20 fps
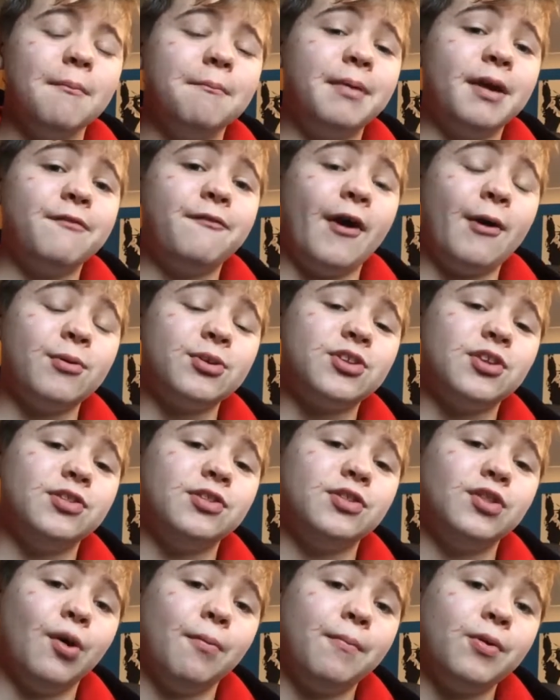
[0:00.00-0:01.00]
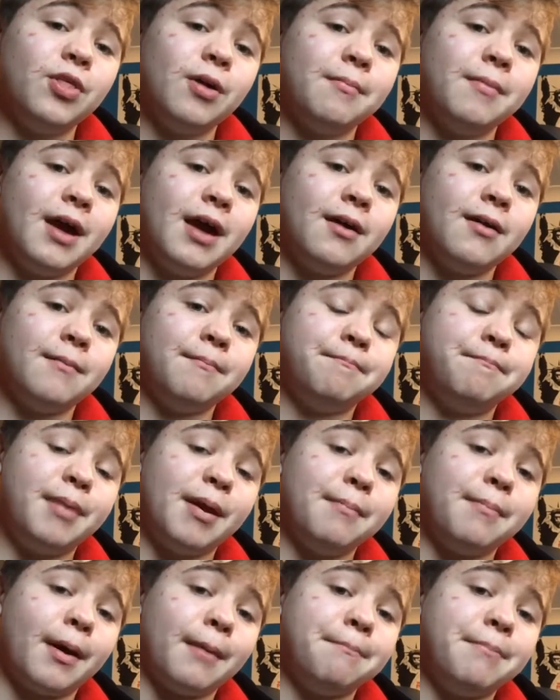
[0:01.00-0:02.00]
But if I were to number them
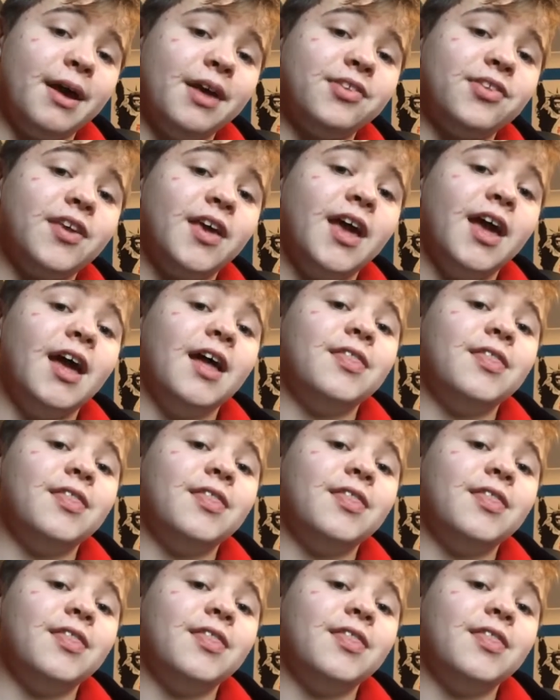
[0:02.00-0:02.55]
bit by bit,